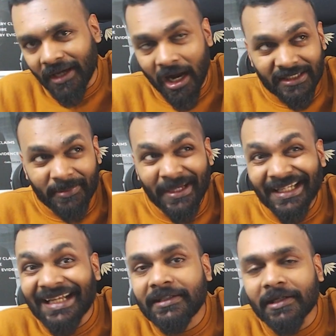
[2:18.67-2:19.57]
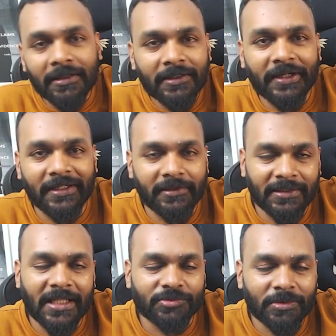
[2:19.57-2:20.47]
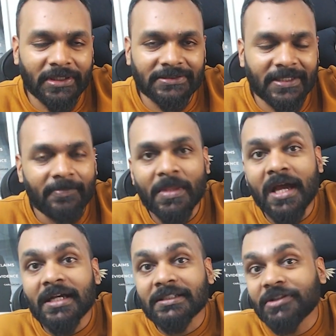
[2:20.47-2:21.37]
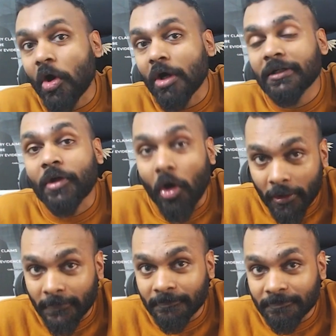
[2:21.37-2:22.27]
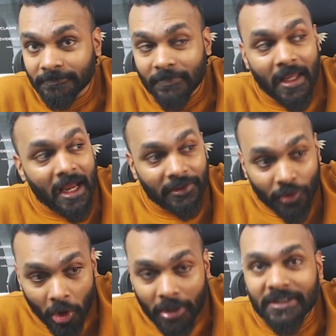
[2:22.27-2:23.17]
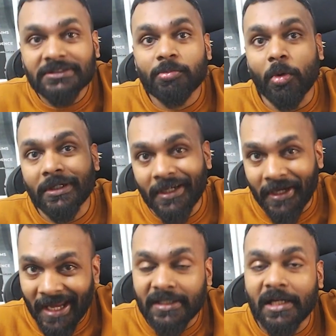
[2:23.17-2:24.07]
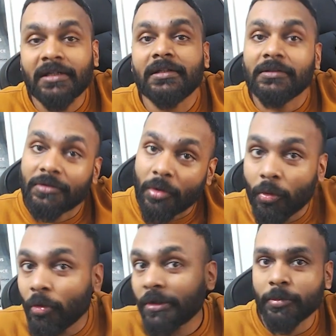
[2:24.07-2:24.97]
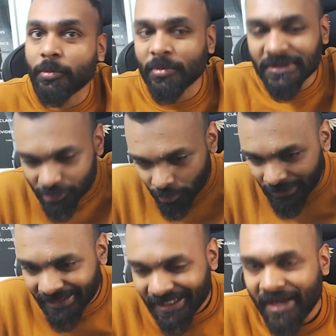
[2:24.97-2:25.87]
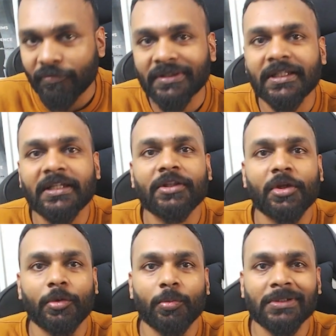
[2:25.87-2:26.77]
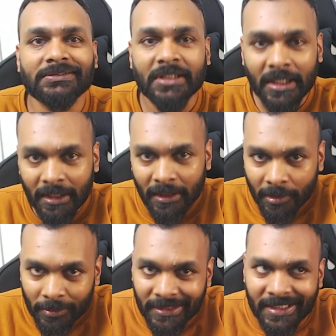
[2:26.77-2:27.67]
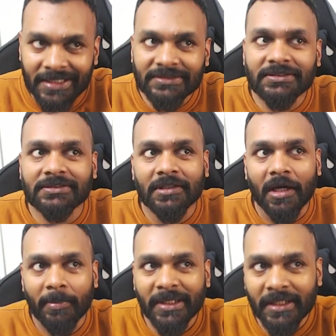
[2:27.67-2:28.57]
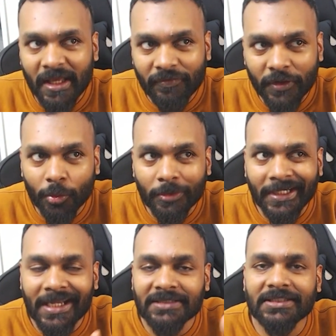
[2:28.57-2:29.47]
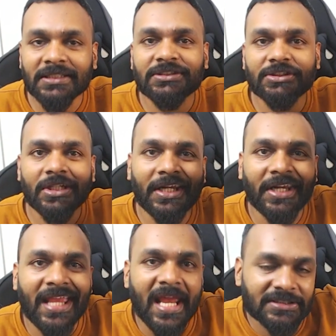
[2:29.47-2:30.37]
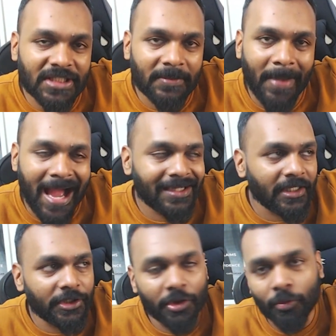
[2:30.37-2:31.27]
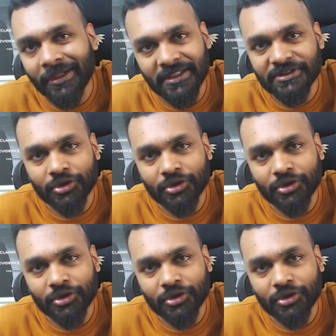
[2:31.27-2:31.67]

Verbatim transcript: ultimate eternal creator, that's what they say, is called God. And God is what created the whole universe so that everything in the universe leads. I mean, if you trace its creation back, you'll reach